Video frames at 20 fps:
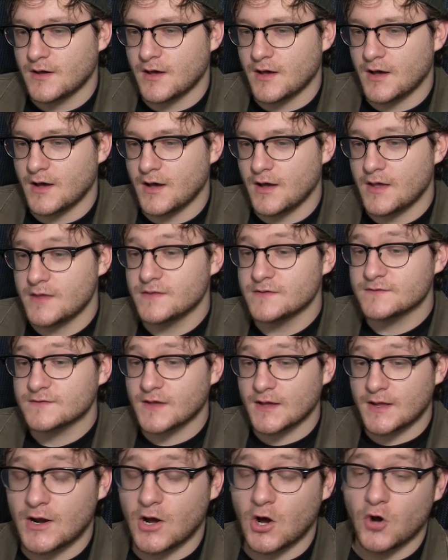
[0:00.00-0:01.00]
And this
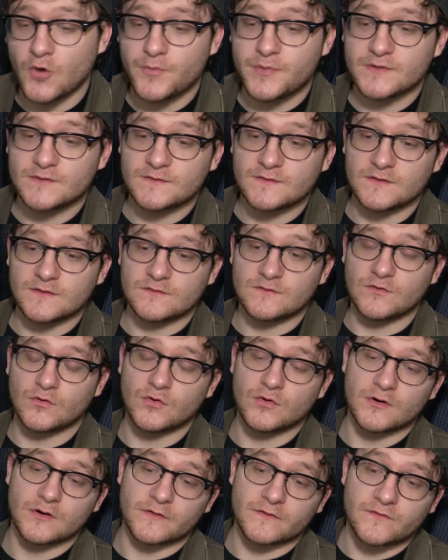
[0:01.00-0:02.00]
of opens the
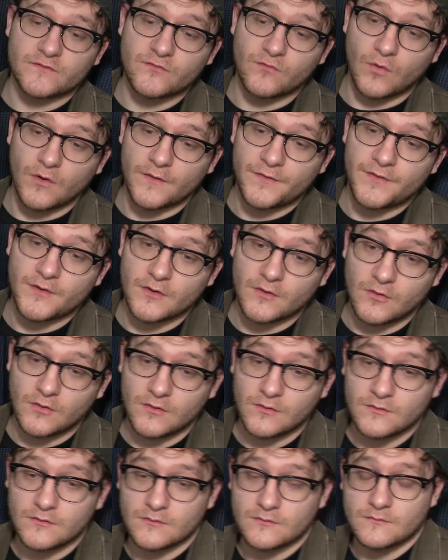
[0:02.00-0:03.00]
doors for what
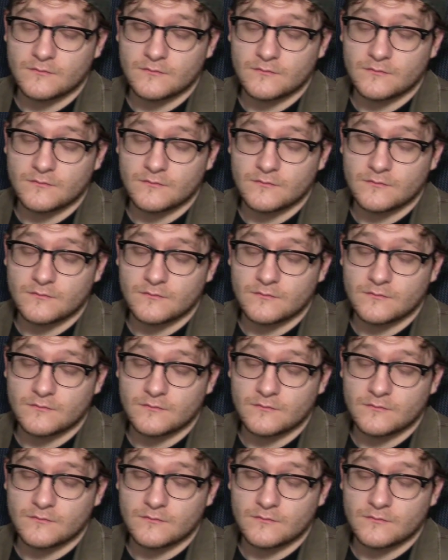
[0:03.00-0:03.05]
they'll,